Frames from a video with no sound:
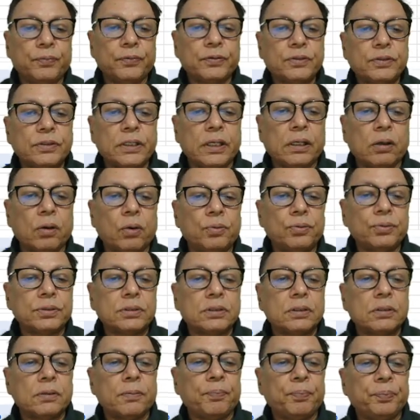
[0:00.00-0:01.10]
say
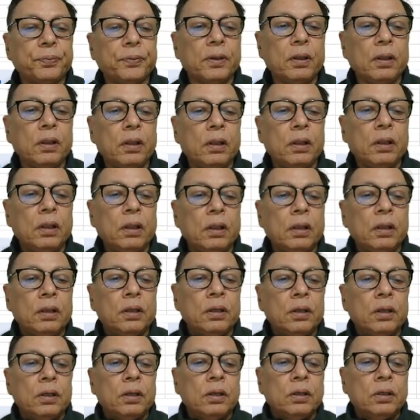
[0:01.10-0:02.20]
counts.
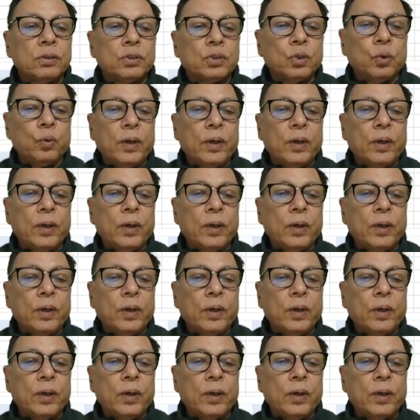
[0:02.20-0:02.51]
So